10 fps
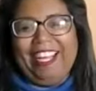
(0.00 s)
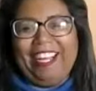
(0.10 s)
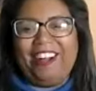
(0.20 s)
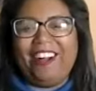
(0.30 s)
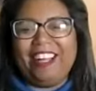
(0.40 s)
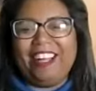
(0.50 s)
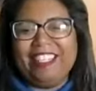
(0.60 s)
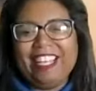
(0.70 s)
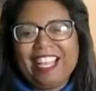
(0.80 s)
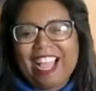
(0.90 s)

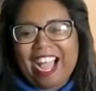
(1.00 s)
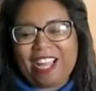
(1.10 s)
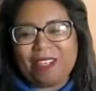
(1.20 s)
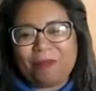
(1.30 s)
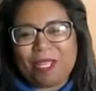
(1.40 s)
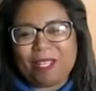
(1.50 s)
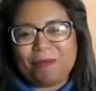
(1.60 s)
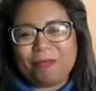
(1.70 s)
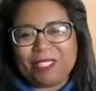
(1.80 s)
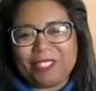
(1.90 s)
on how to
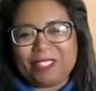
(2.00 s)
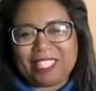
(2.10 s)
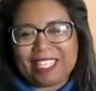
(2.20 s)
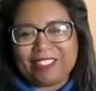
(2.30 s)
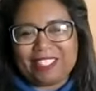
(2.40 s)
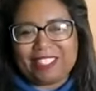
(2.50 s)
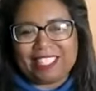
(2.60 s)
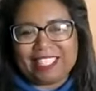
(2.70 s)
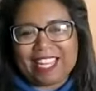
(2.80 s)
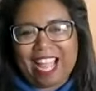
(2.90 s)
build those connections
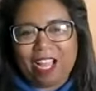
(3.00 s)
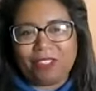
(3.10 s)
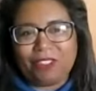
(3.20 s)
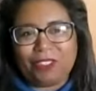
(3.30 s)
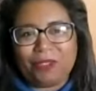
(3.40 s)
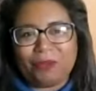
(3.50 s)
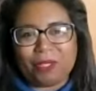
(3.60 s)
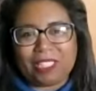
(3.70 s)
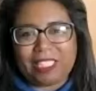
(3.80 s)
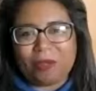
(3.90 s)
and how to
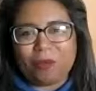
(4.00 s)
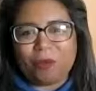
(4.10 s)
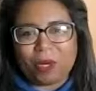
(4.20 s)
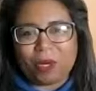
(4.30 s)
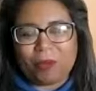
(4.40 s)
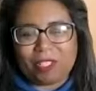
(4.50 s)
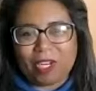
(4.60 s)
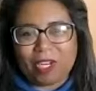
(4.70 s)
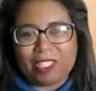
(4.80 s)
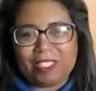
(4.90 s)
really work with
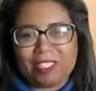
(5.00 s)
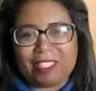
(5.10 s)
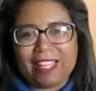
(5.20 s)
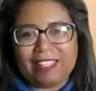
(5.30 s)
cards.